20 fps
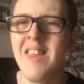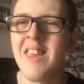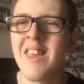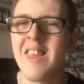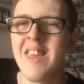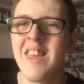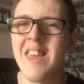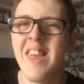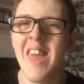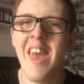
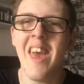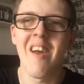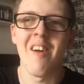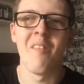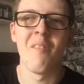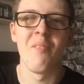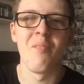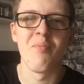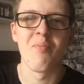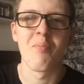yeah.
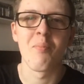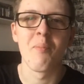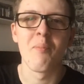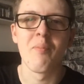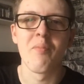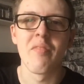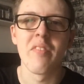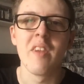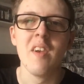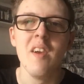
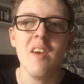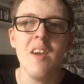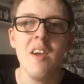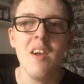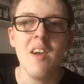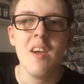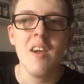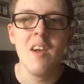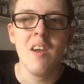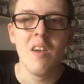
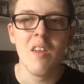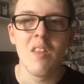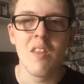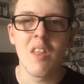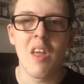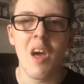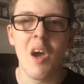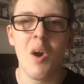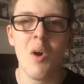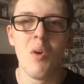
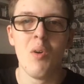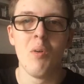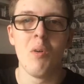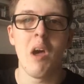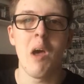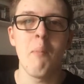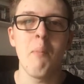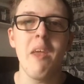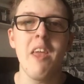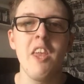So
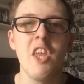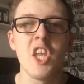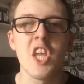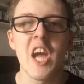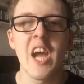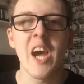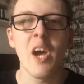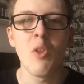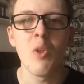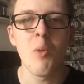a big
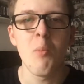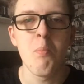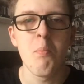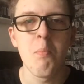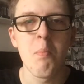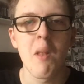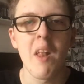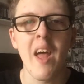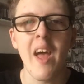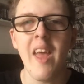shout out to
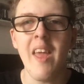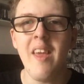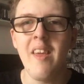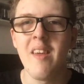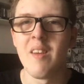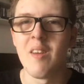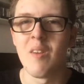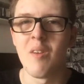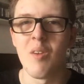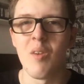Blake.
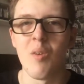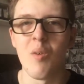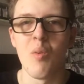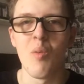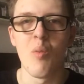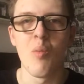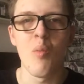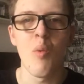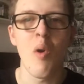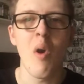
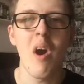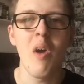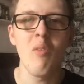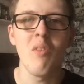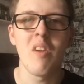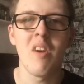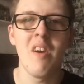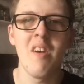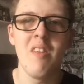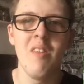Well
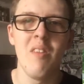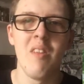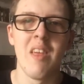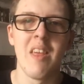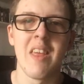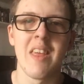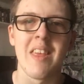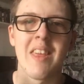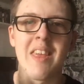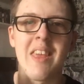done.
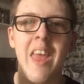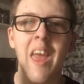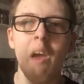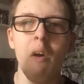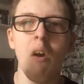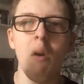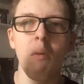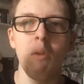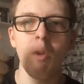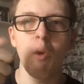Keep
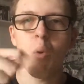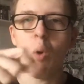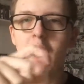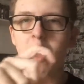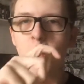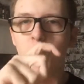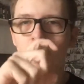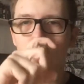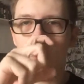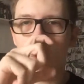up the
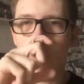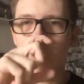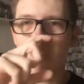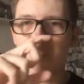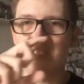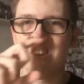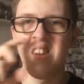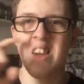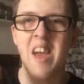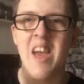great
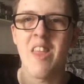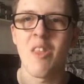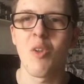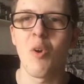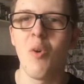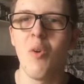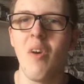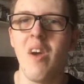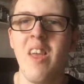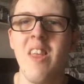work as
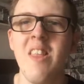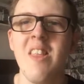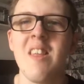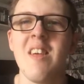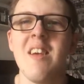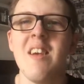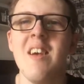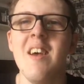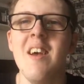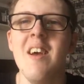always.
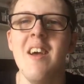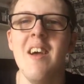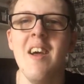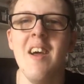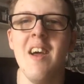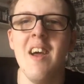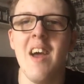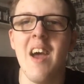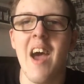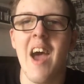
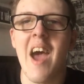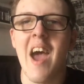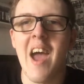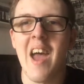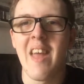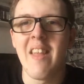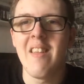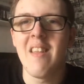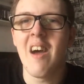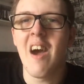
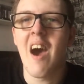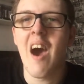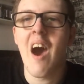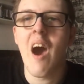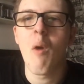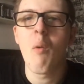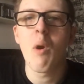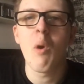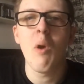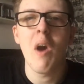And
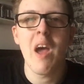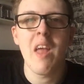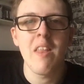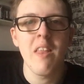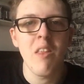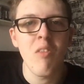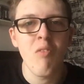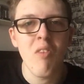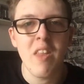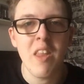I will end
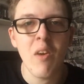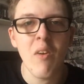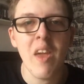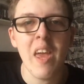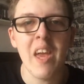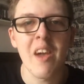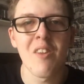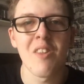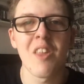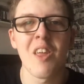this video
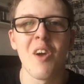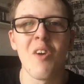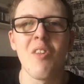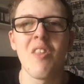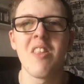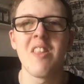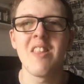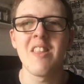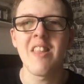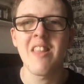here, so
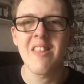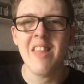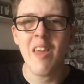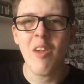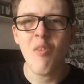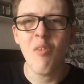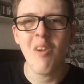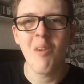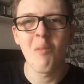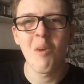thank
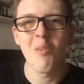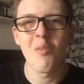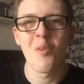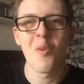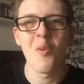you very much for